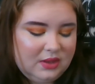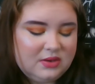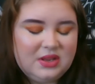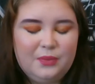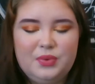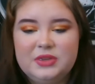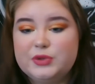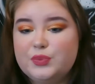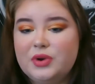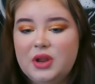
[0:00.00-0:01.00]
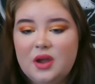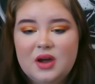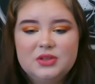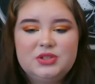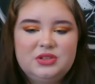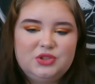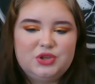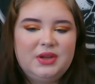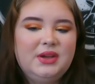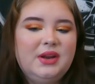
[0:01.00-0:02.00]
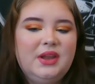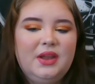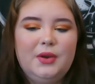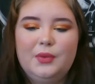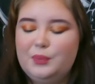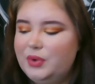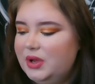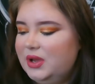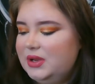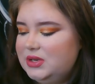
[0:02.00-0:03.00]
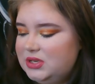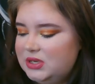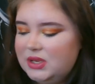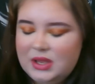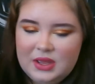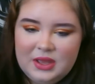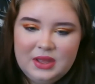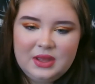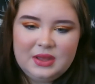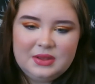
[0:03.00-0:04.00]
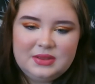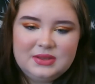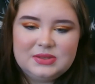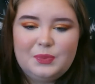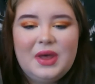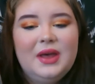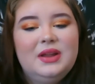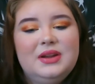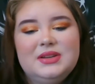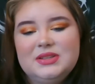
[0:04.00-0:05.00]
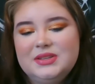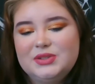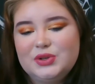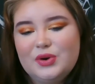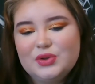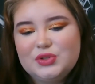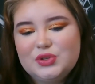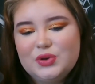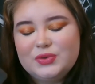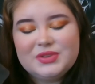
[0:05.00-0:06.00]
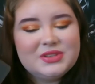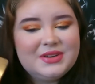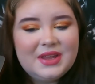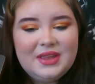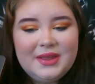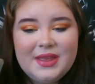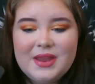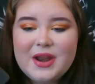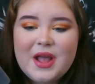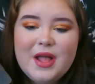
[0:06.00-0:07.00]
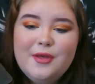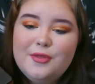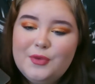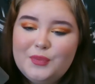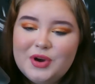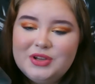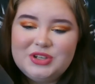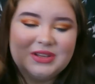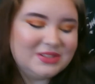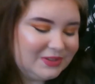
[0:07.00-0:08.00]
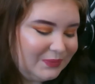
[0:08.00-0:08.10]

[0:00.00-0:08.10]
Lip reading: dip is pretty concentrated, but this palette is also staying in the project.